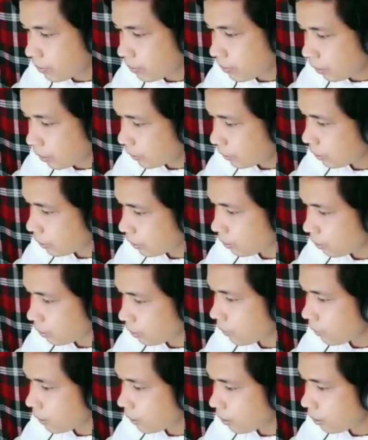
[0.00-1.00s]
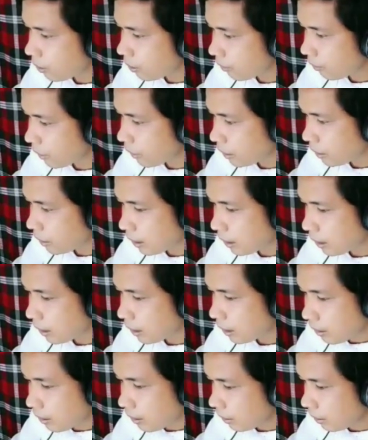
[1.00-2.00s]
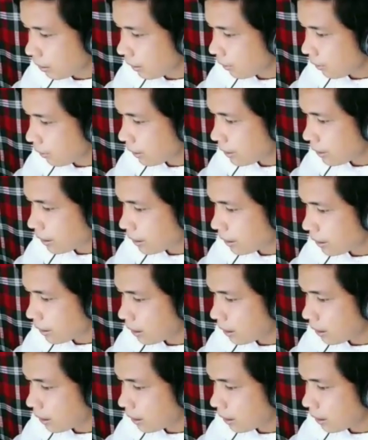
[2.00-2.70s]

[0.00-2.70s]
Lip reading: The result further reveals that there exists